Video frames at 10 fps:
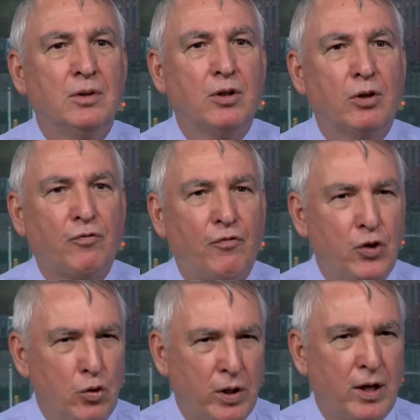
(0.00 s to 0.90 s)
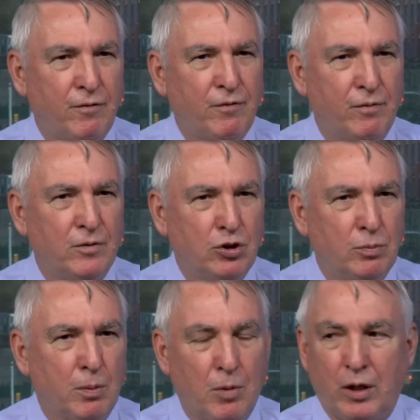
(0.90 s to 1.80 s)
There are few enough
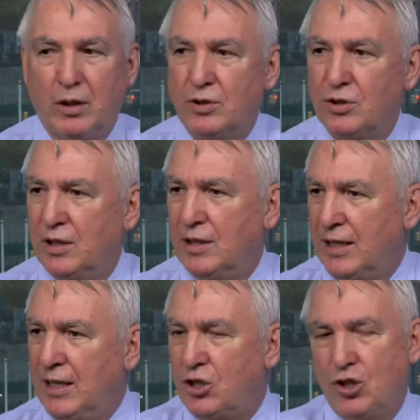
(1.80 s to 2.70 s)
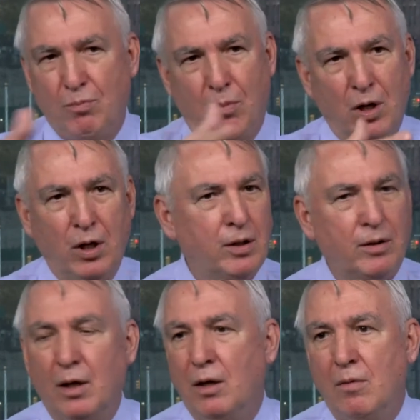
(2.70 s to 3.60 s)
supermarkets in each
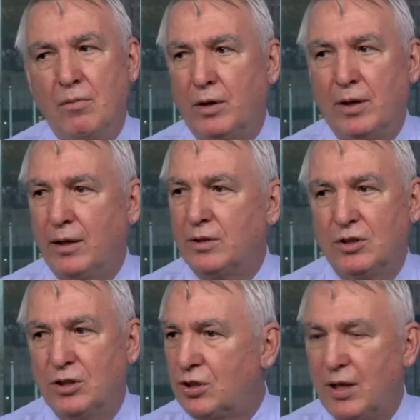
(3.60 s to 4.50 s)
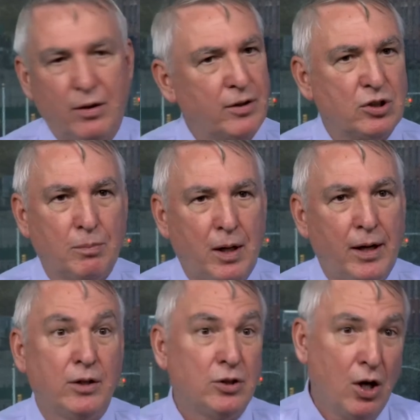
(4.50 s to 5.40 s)
market that they can just tell their
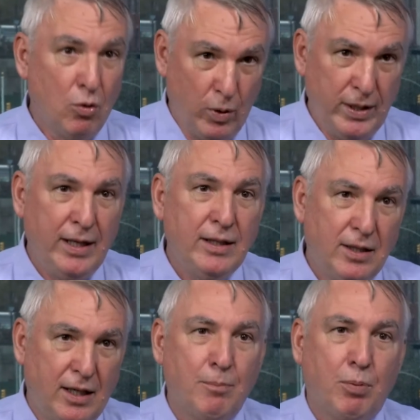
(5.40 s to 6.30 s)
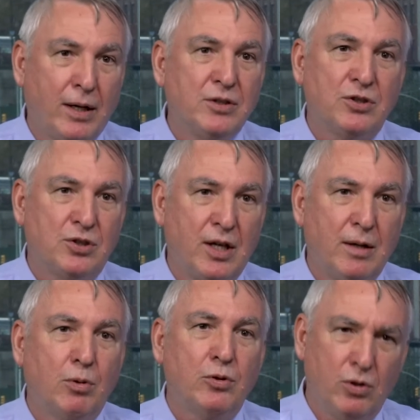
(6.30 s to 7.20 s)
suppliers, we need to keep prices
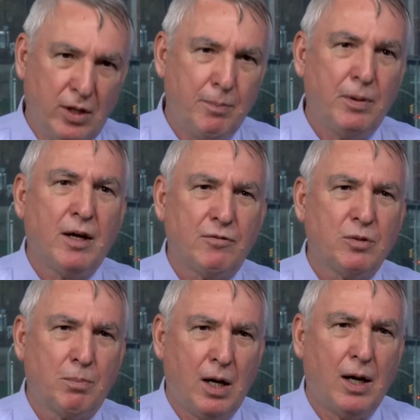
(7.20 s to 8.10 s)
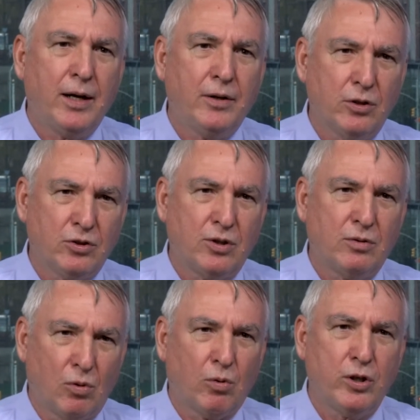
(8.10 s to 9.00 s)
stable. You keep enough supply in your
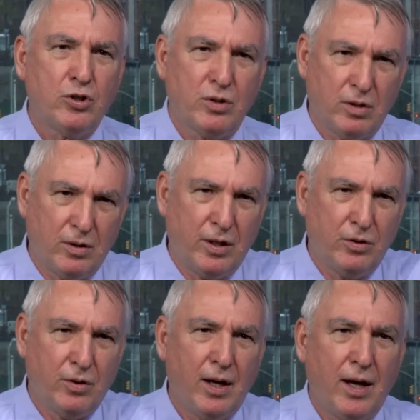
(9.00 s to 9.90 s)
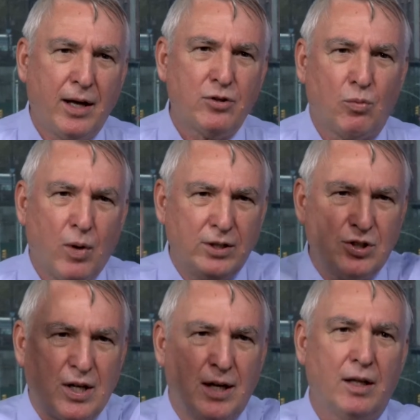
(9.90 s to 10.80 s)
storage in your, at your rice
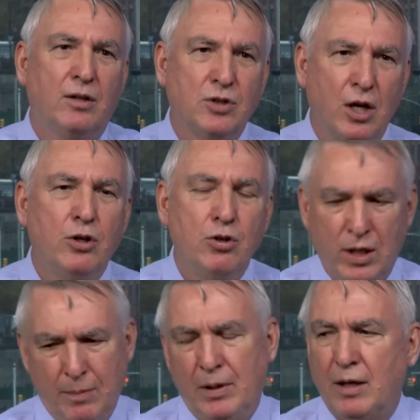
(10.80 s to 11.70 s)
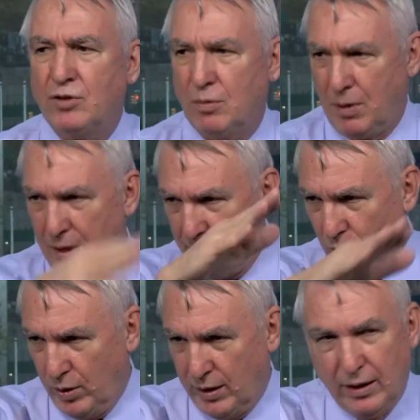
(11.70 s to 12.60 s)
silos. You keep enough supply
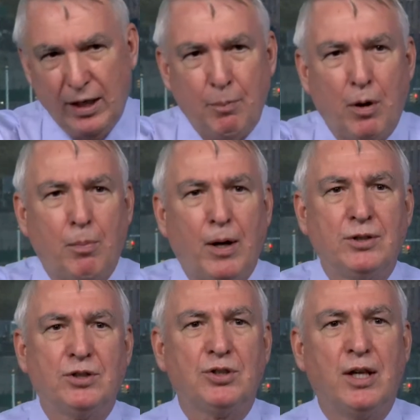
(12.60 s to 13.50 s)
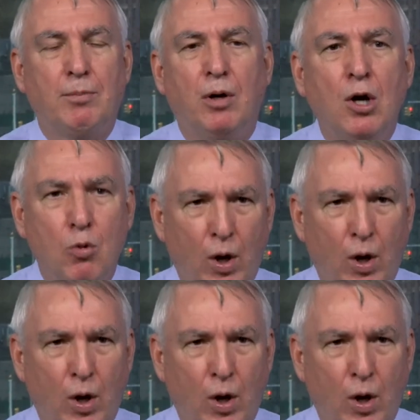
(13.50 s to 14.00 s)
that we can keep our prices stable.